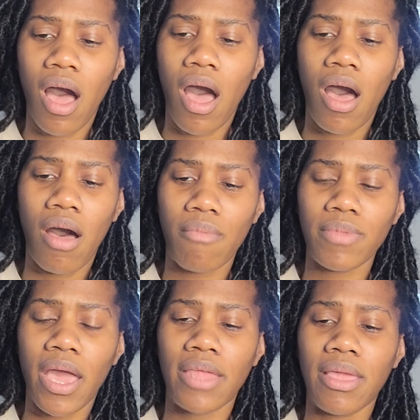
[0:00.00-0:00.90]

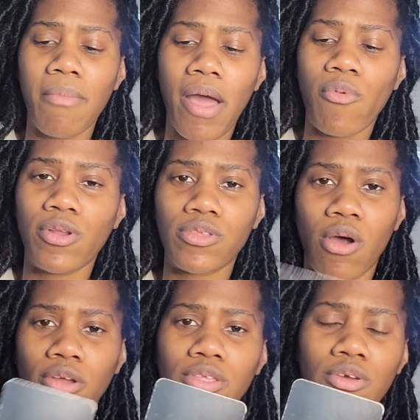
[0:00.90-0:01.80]
Yeah, they might want to
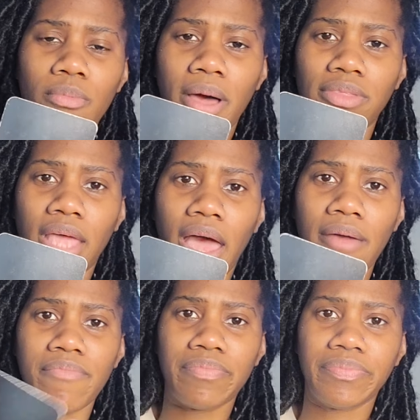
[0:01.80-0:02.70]
talk to you about that.